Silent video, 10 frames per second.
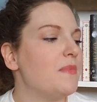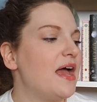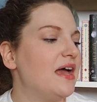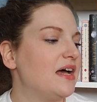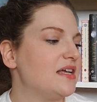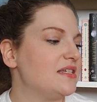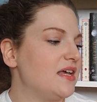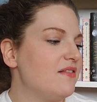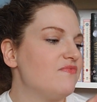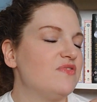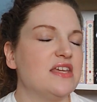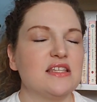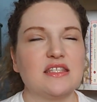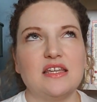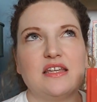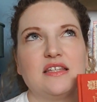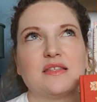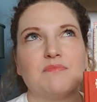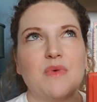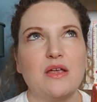And this is
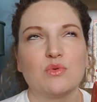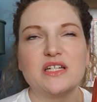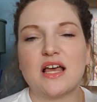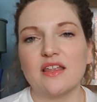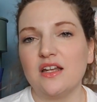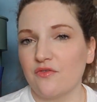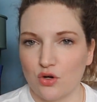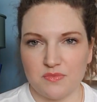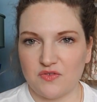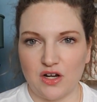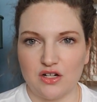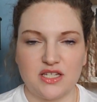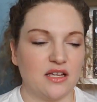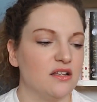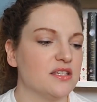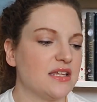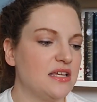a retelling of Grimm's fairy tales.